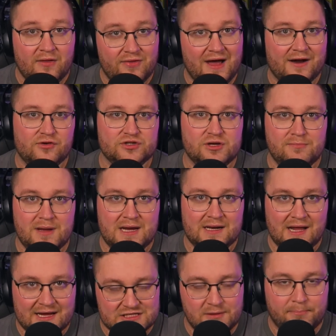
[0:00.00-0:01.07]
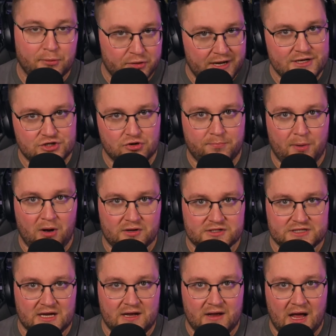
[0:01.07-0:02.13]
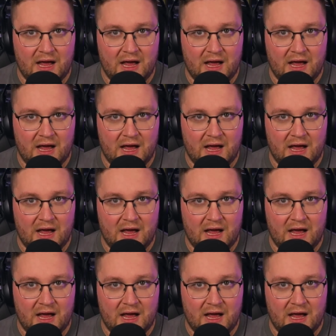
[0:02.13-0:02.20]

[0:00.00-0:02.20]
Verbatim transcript: That doesn't mean it's a Blood Angel box set.